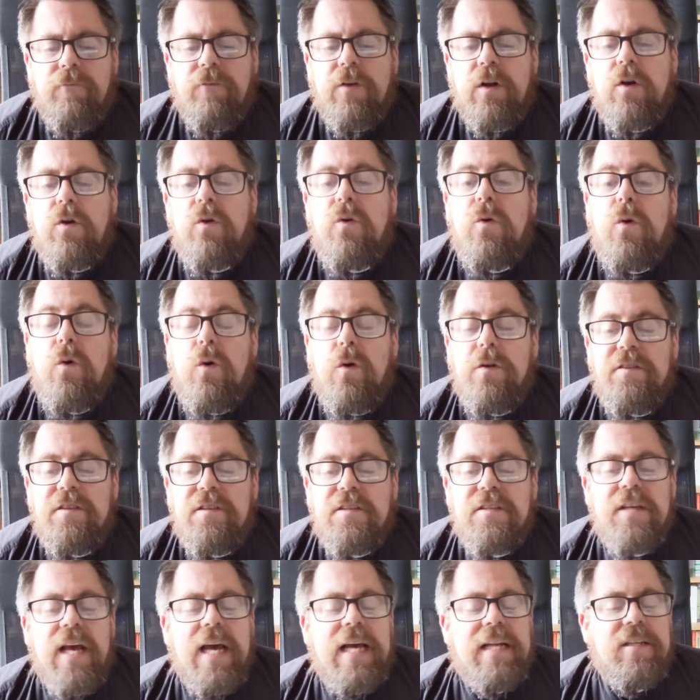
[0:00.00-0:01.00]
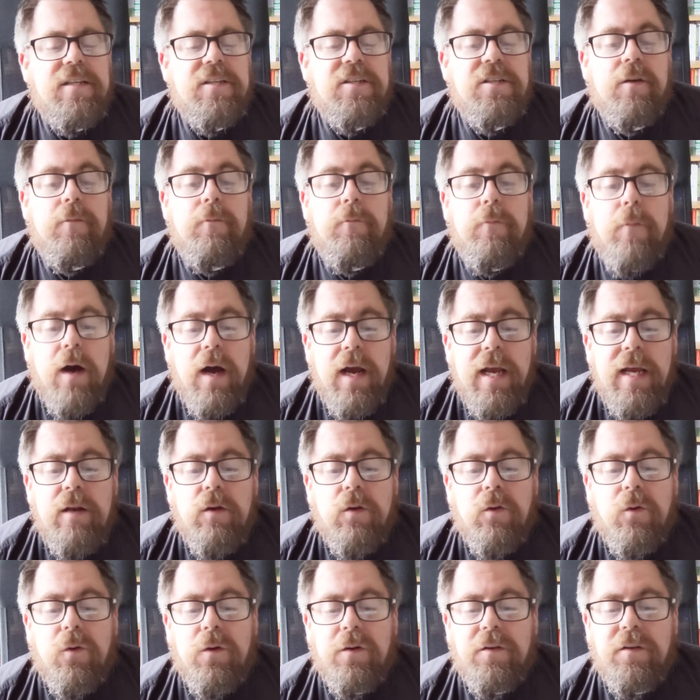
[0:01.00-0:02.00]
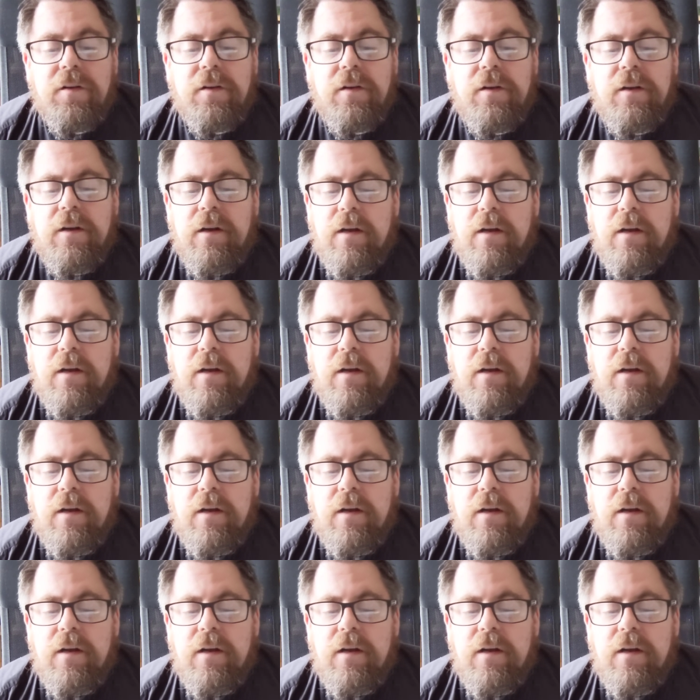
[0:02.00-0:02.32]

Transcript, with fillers: The Lord said to my Lord,